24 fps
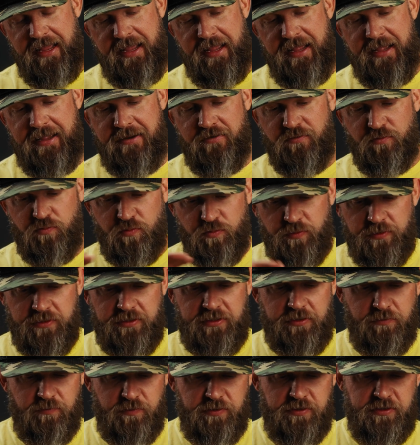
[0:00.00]
and
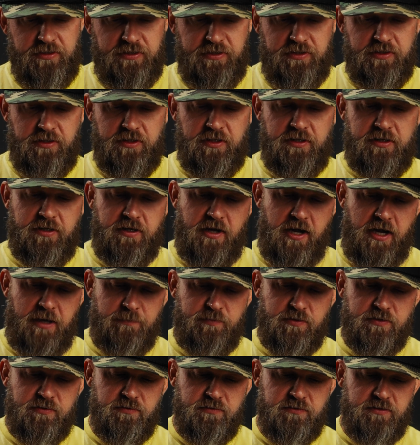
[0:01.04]
really good
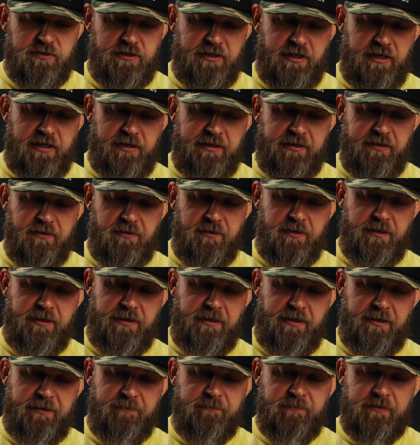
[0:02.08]
optical clarity on
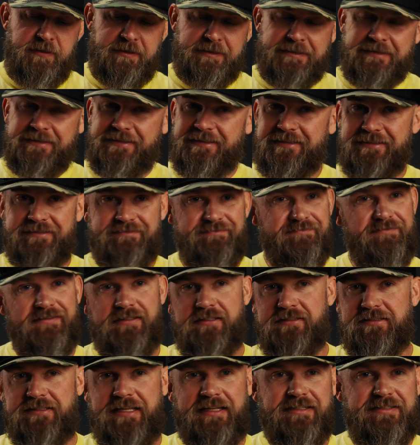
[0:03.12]
it.
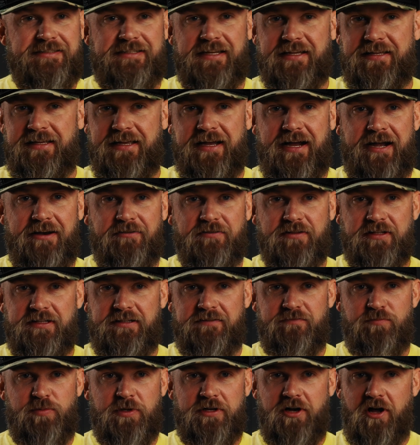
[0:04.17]
It's got sucky eye
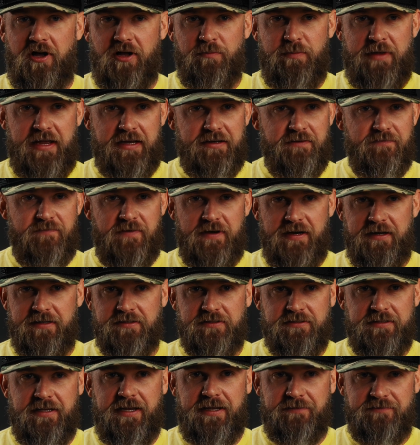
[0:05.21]
relief, but all
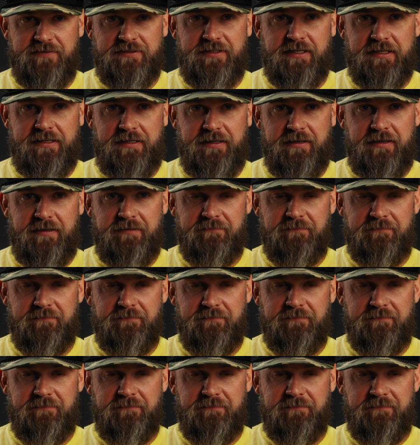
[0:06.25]
magnifiers have sucky